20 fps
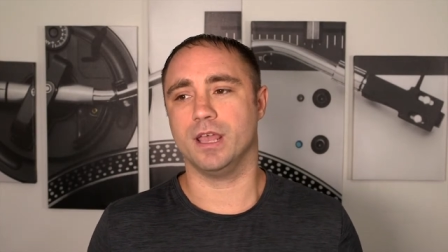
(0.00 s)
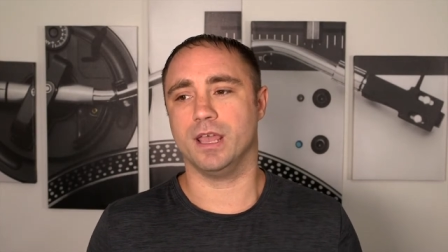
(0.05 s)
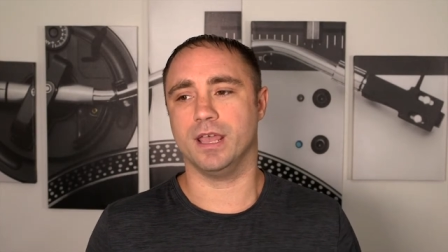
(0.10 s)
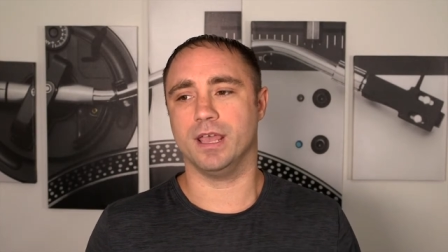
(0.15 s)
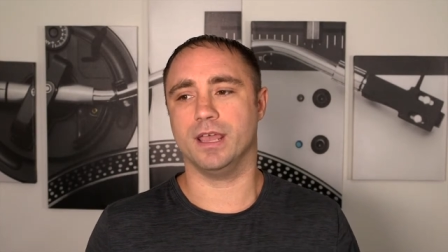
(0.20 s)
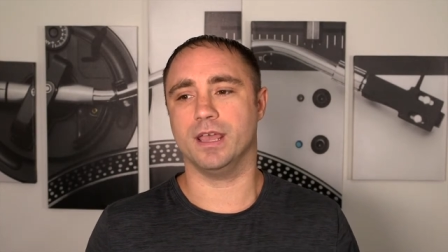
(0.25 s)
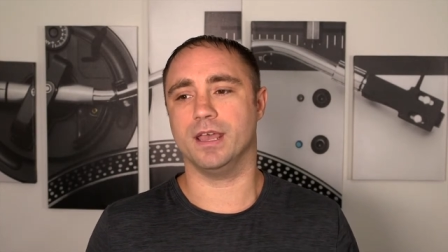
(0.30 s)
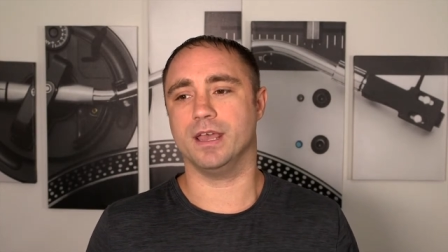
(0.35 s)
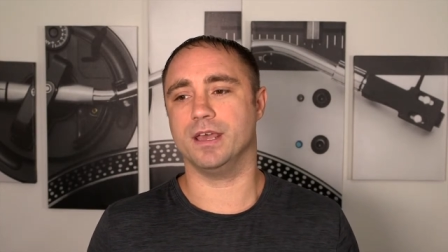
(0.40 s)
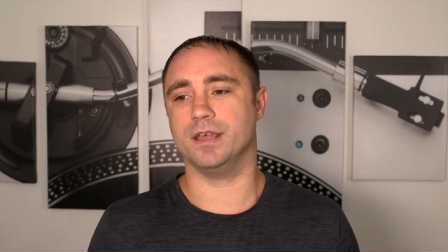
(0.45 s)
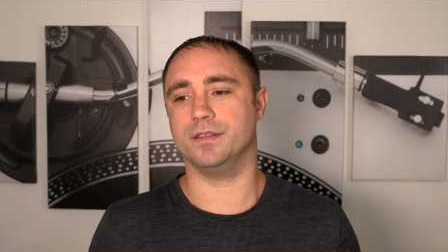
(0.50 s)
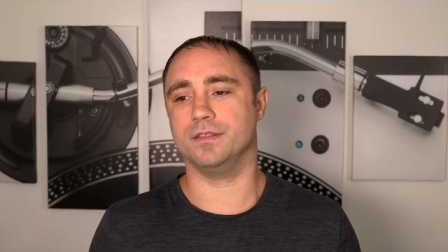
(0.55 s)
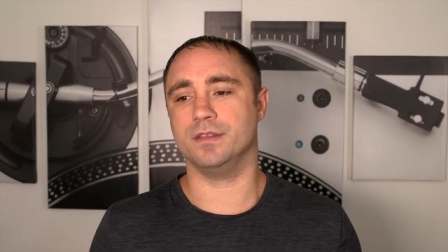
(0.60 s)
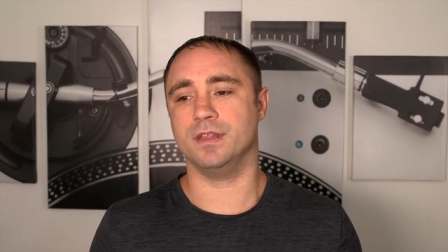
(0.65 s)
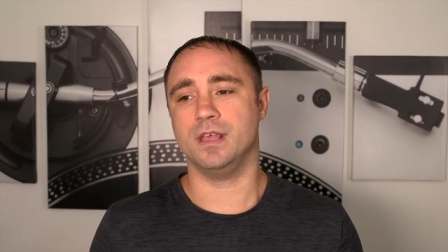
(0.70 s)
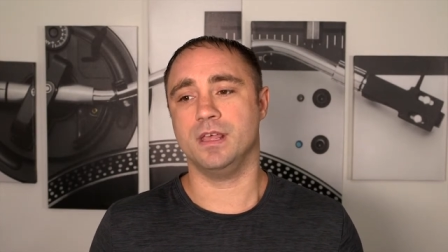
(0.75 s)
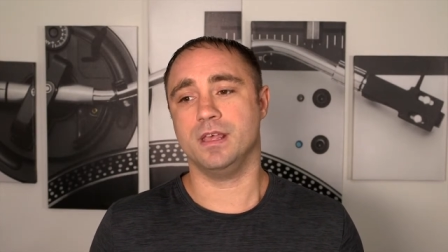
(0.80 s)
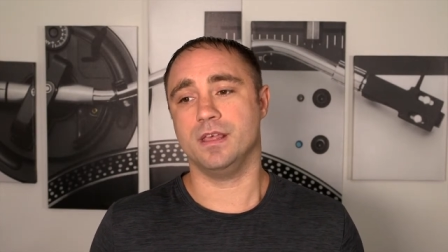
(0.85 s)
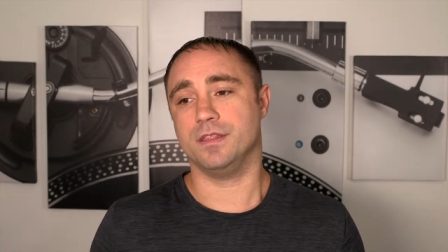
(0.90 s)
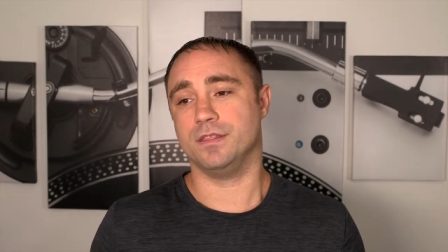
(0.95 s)
and
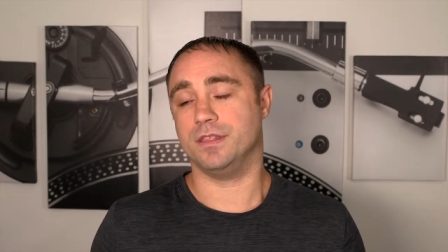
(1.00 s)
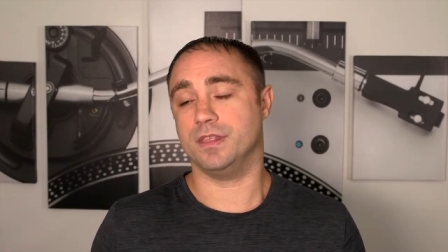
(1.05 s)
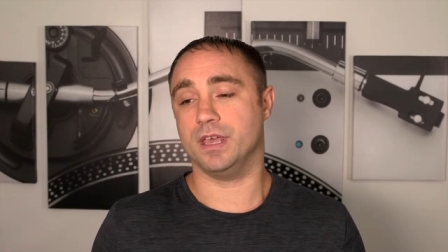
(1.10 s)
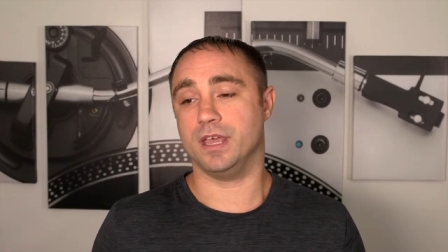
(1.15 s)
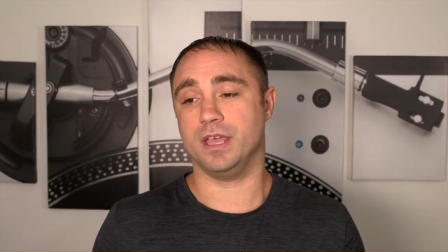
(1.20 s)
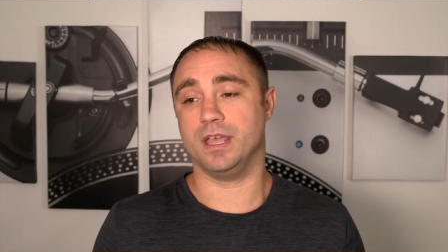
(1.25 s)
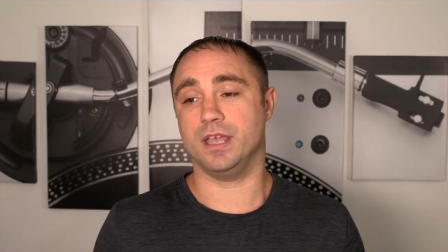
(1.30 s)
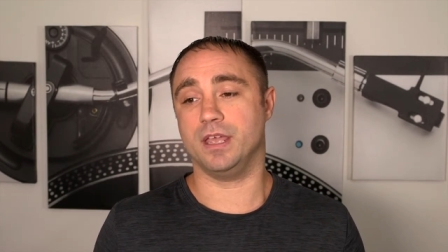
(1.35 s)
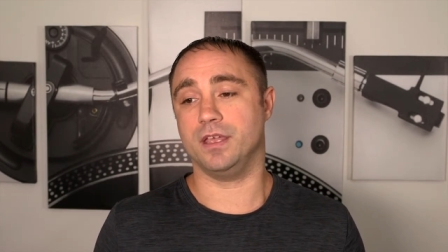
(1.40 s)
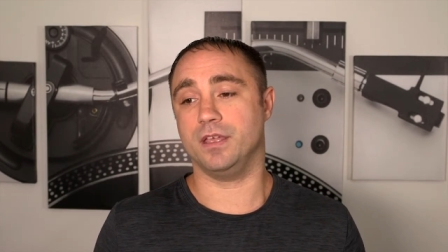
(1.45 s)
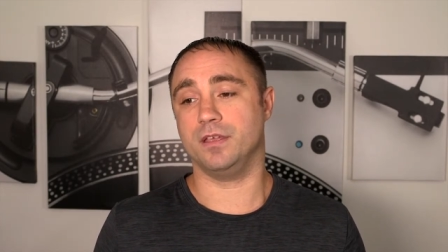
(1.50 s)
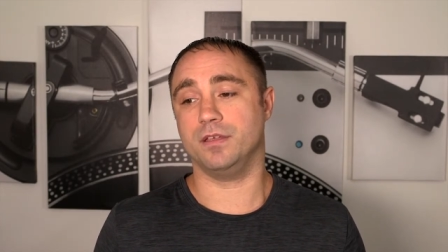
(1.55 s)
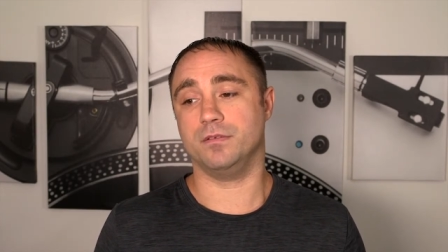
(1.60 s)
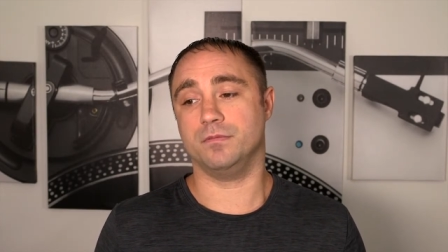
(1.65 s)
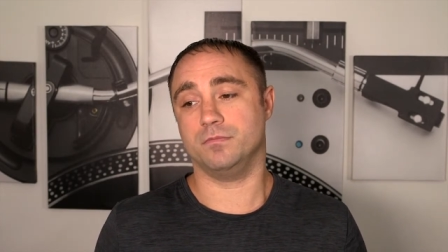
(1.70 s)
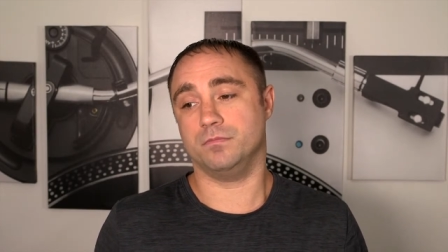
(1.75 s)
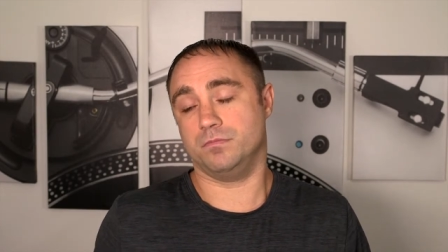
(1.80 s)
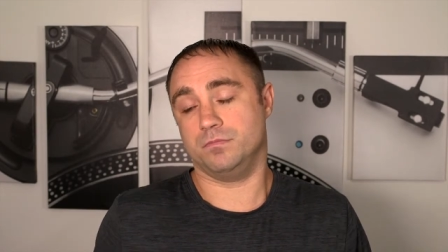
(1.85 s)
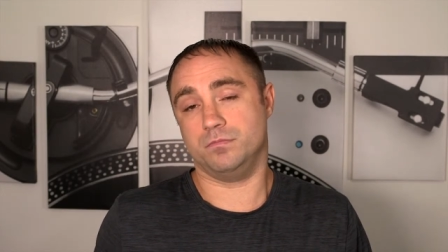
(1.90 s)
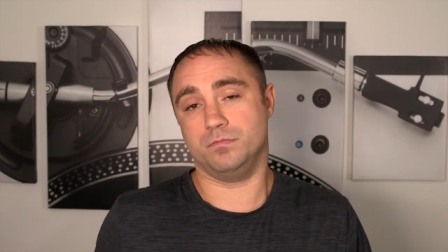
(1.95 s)
they